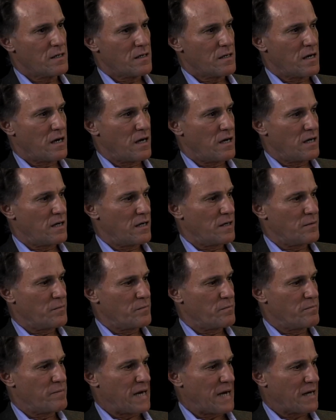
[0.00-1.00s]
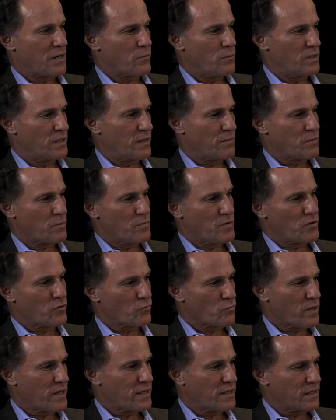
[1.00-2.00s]
back when they were both
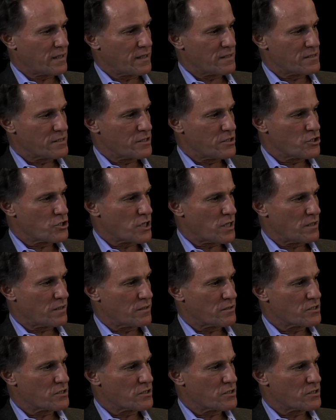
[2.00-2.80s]
running against each other.